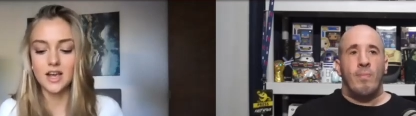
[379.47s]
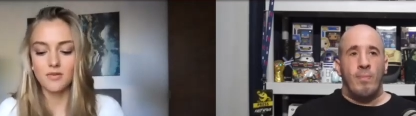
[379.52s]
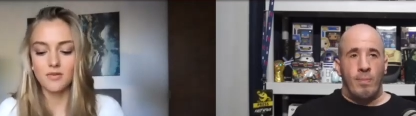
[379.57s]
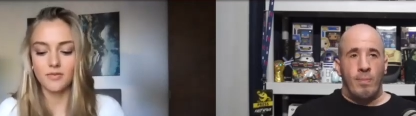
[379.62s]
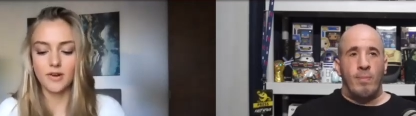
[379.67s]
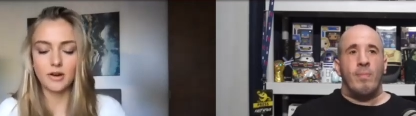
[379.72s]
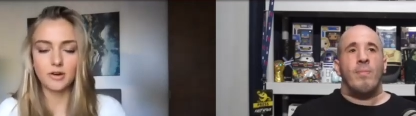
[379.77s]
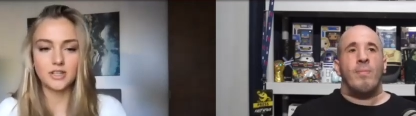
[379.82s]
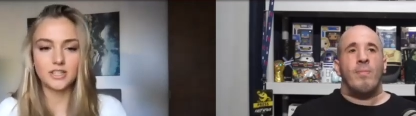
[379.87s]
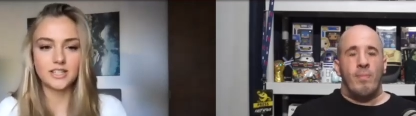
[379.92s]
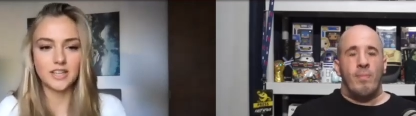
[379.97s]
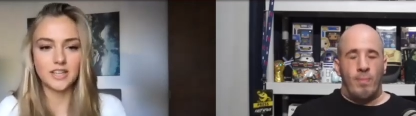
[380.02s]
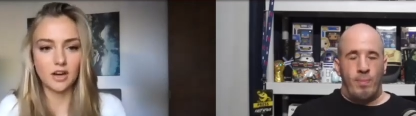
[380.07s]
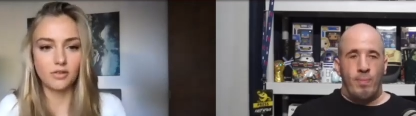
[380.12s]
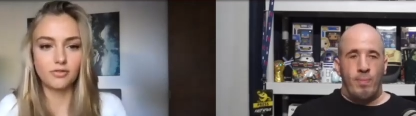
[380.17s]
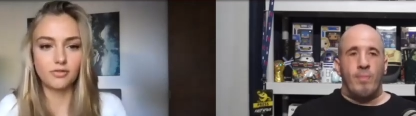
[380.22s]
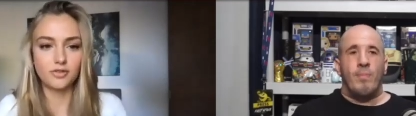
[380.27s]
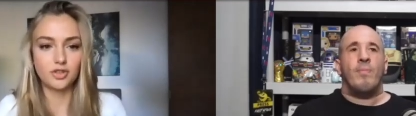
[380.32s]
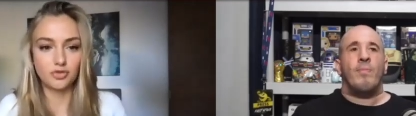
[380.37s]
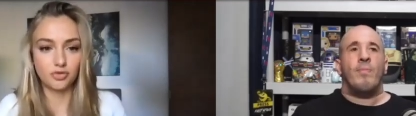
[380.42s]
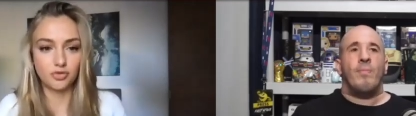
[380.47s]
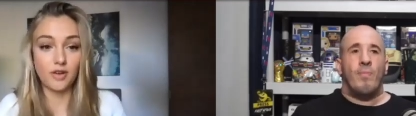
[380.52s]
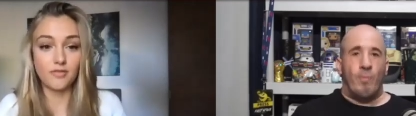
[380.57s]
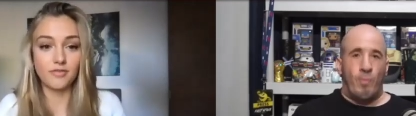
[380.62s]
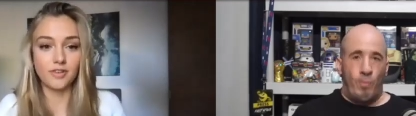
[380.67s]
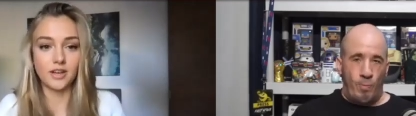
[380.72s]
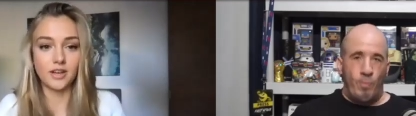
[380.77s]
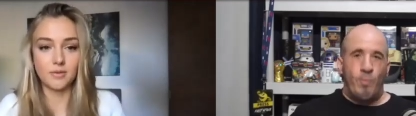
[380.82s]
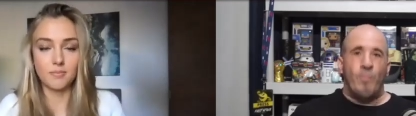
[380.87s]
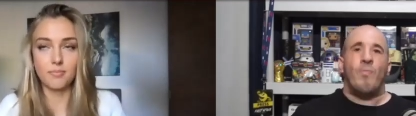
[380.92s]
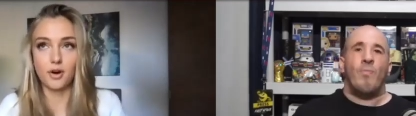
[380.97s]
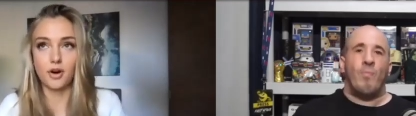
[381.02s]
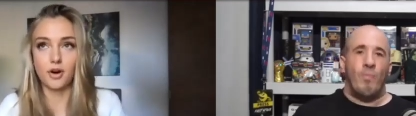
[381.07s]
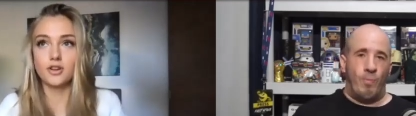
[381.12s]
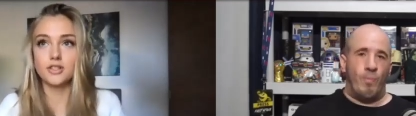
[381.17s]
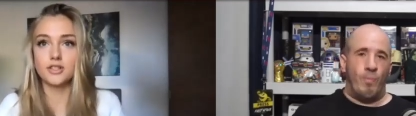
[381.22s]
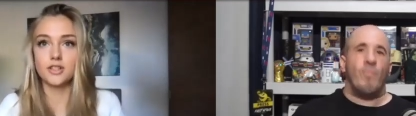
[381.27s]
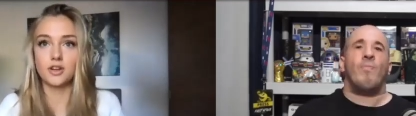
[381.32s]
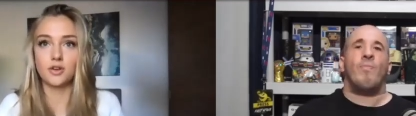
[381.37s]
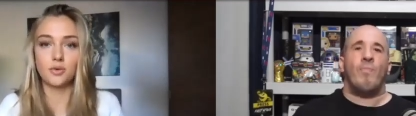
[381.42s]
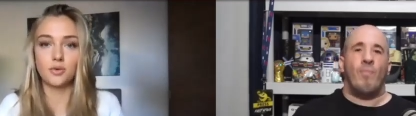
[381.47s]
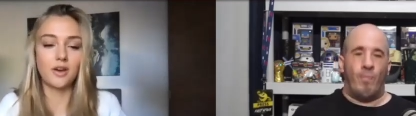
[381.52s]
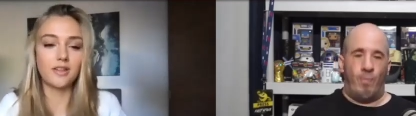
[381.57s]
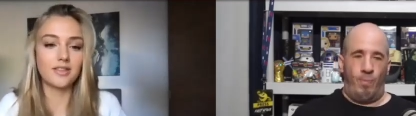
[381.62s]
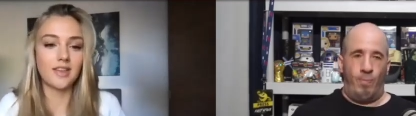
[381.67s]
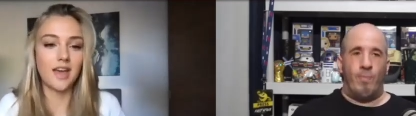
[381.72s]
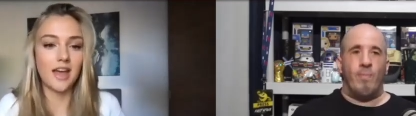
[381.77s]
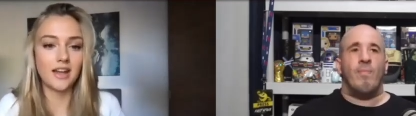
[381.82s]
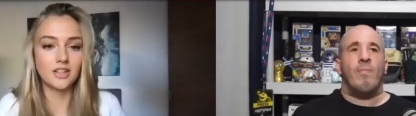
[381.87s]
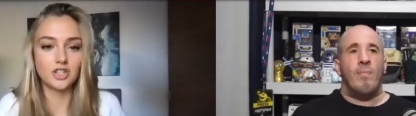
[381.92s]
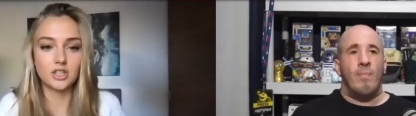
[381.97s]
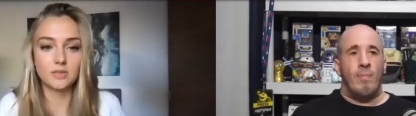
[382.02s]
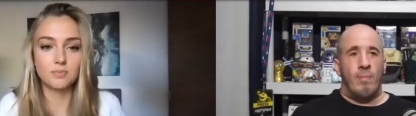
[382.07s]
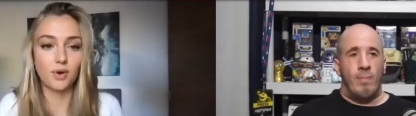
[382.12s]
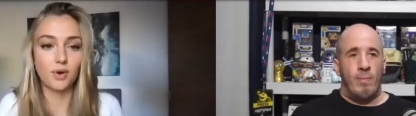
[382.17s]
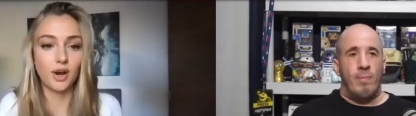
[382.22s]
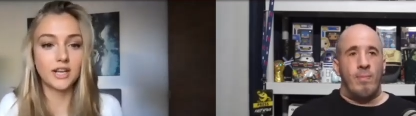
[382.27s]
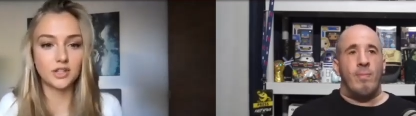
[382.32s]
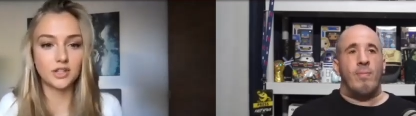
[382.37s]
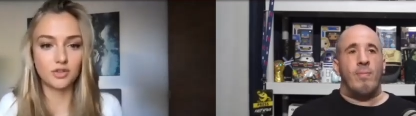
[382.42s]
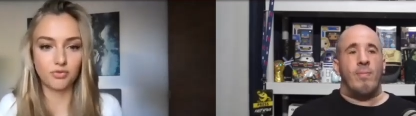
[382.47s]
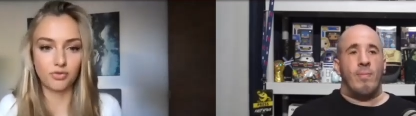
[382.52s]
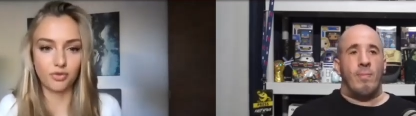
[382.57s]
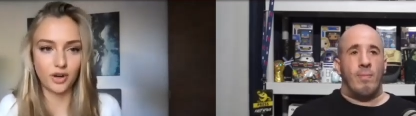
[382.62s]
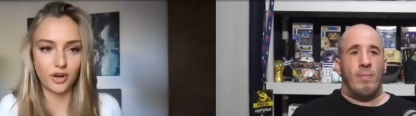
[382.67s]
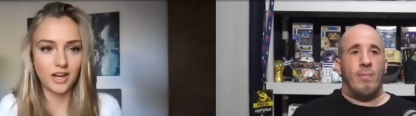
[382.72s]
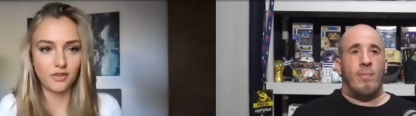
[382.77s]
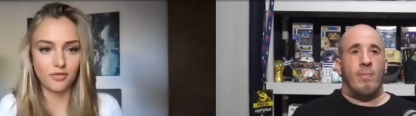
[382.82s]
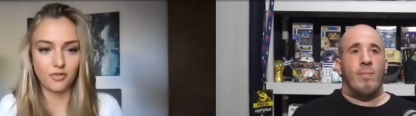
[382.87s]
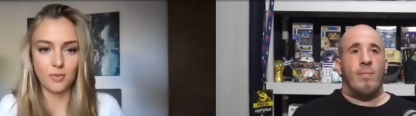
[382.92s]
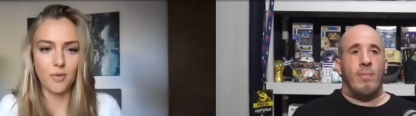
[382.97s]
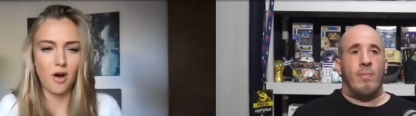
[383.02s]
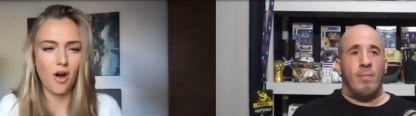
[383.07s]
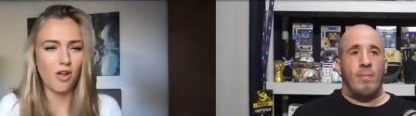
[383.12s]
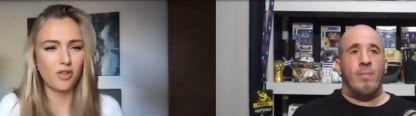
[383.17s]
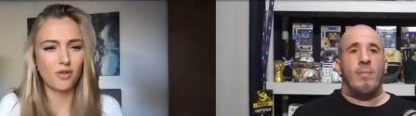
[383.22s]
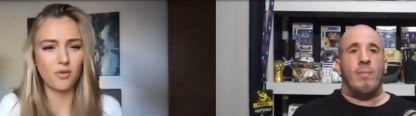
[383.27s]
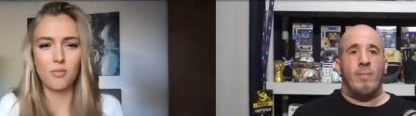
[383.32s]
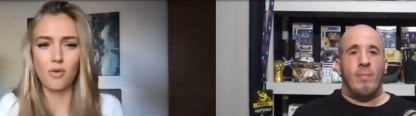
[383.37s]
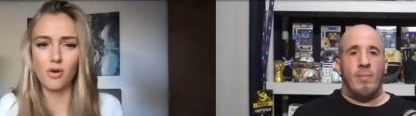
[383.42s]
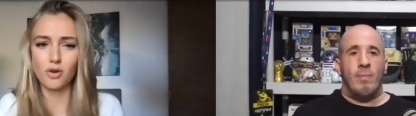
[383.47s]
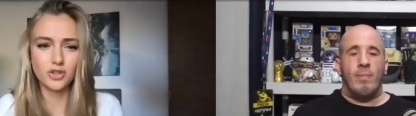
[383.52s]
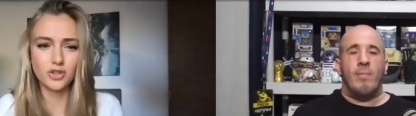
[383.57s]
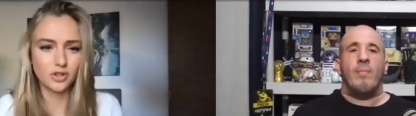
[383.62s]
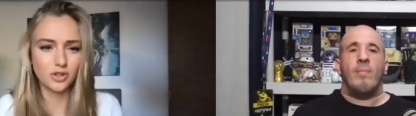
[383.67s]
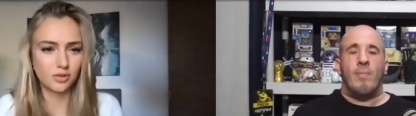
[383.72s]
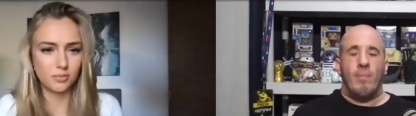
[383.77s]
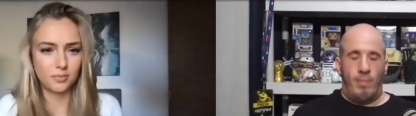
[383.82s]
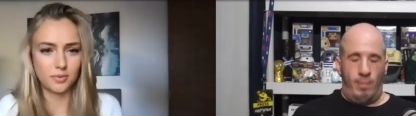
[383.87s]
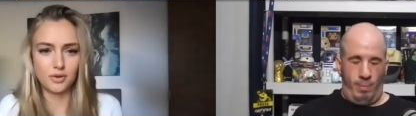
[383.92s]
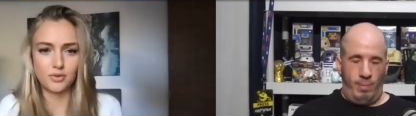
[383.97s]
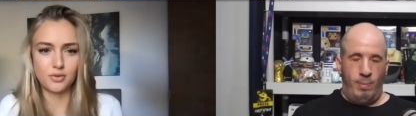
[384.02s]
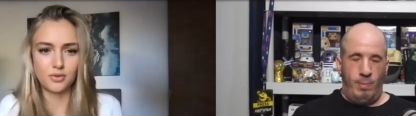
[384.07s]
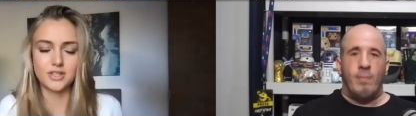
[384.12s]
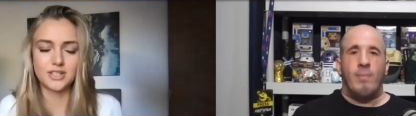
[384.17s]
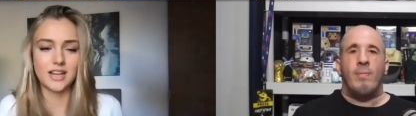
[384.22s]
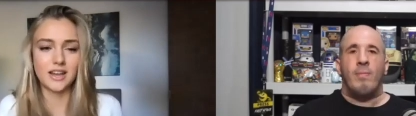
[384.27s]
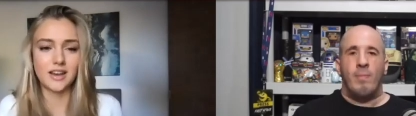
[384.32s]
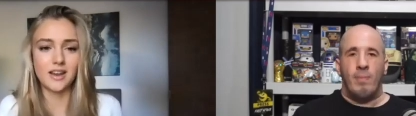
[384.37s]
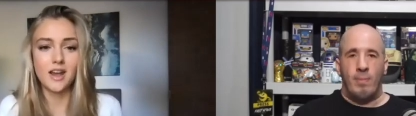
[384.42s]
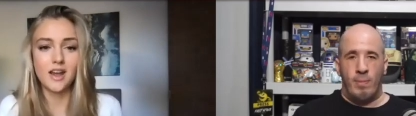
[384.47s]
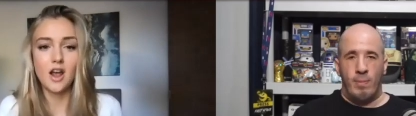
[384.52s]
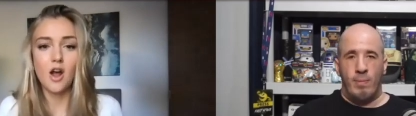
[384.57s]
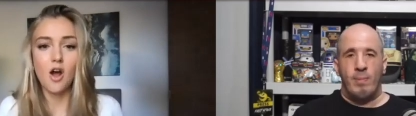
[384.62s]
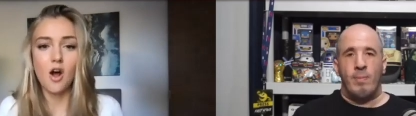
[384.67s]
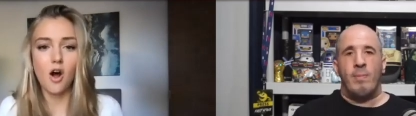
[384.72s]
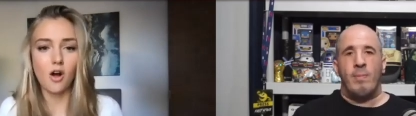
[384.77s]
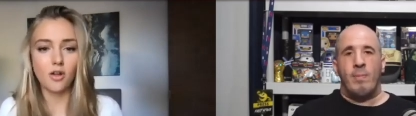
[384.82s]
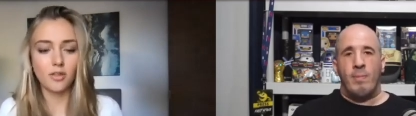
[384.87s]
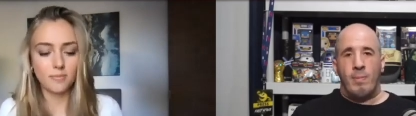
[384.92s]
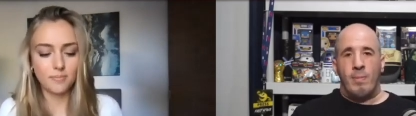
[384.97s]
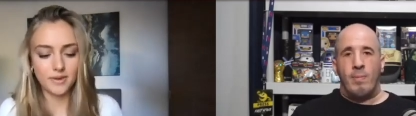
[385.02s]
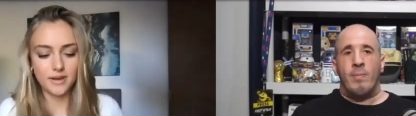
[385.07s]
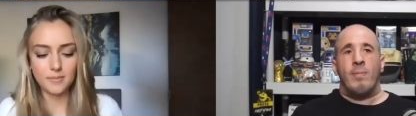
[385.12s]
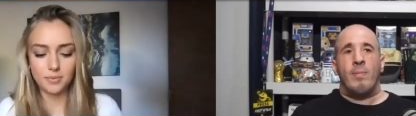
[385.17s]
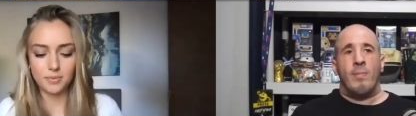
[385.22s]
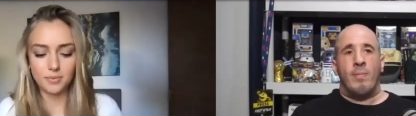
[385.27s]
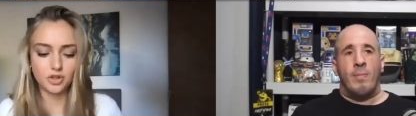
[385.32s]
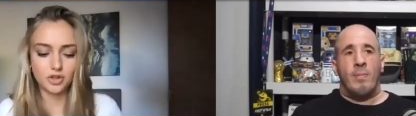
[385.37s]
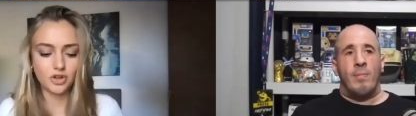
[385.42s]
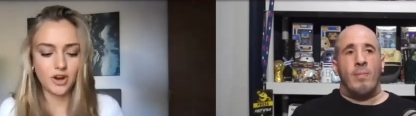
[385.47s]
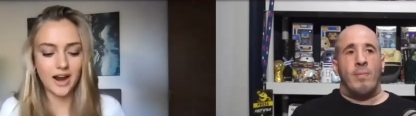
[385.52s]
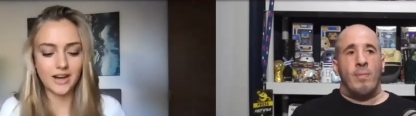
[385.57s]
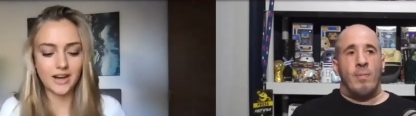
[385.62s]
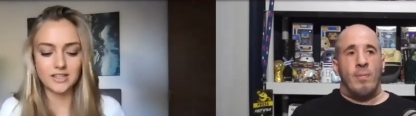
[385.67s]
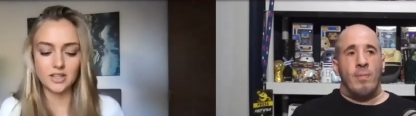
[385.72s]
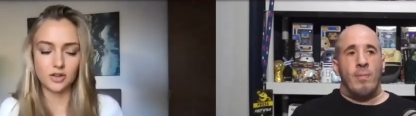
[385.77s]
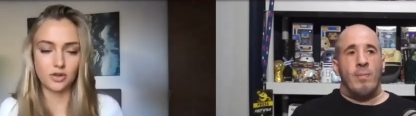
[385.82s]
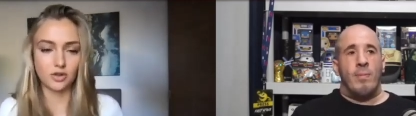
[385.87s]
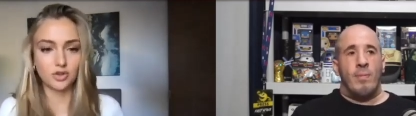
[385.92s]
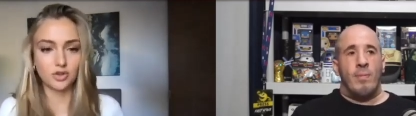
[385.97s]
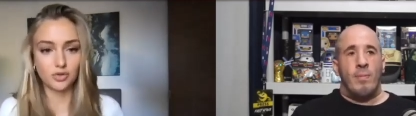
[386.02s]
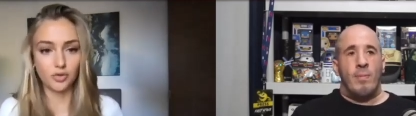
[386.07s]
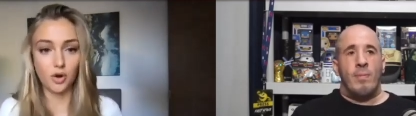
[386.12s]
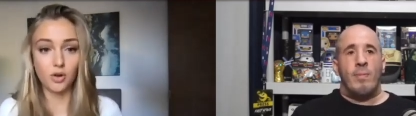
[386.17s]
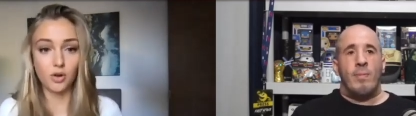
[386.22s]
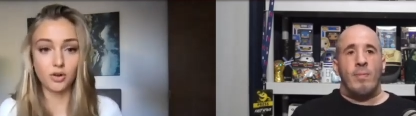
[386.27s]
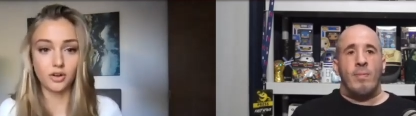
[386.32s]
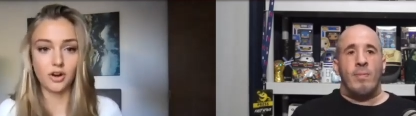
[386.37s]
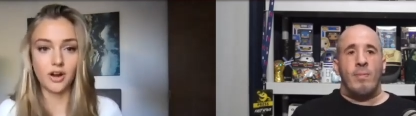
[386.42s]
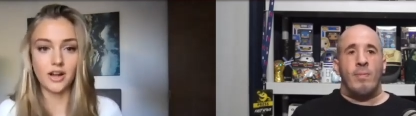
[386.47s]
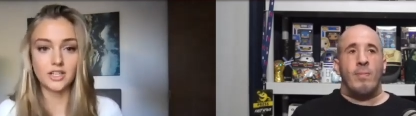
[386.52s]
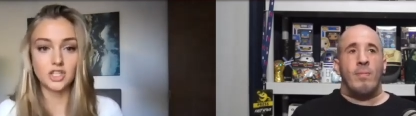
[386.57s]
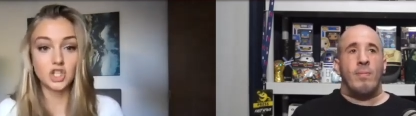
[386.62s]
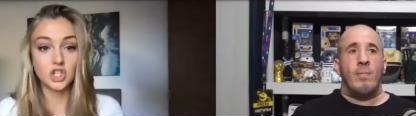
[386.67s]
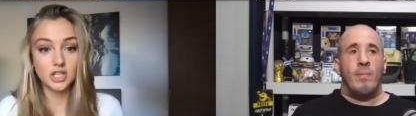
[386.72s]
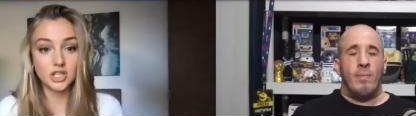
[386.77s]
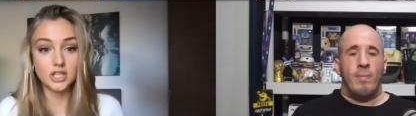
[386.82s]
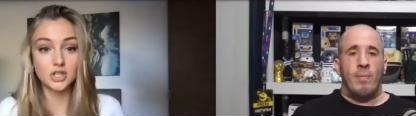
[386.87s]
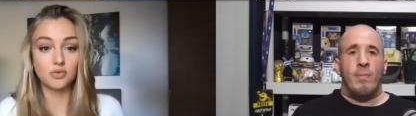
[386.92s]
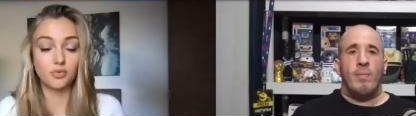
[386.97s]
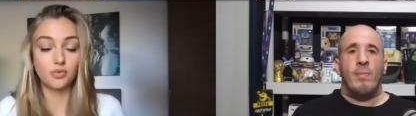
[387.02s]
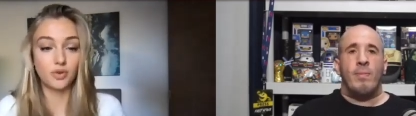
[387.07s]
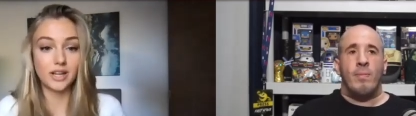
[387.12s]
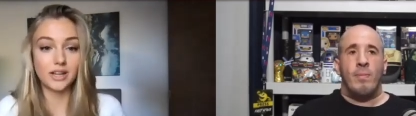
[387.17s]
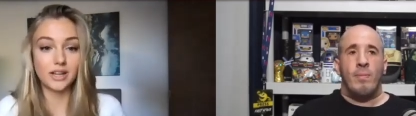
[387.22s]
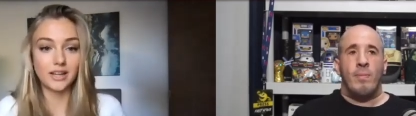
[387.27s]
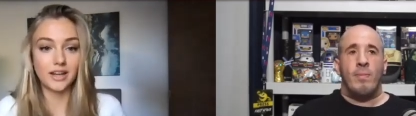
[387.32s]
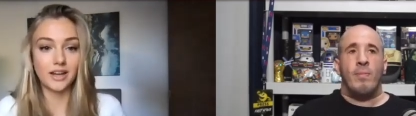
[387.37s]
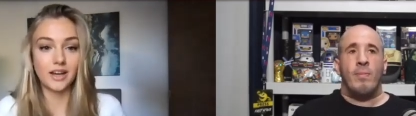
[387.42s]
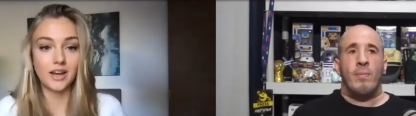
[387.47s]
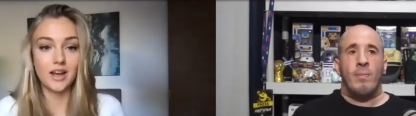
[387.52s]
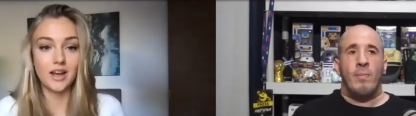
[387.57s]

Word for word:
Speaker 1: very self driven person who, at the end, just breaks free from all the emotional abuse and all the people trying to control her. And she's really